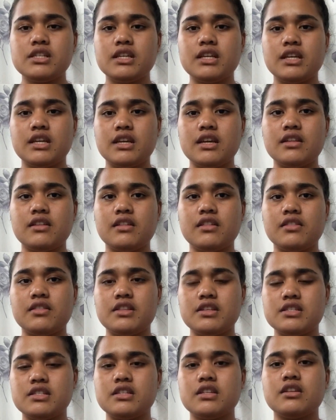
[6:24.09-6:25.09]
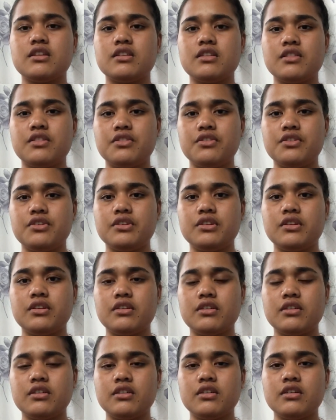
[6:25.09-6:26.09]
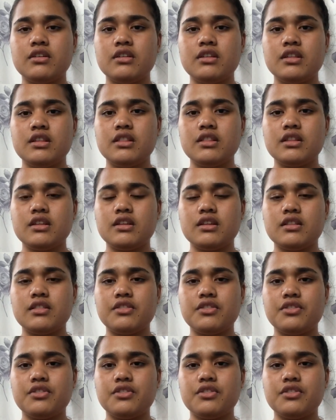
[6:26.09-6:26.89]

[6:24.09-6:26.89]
here in the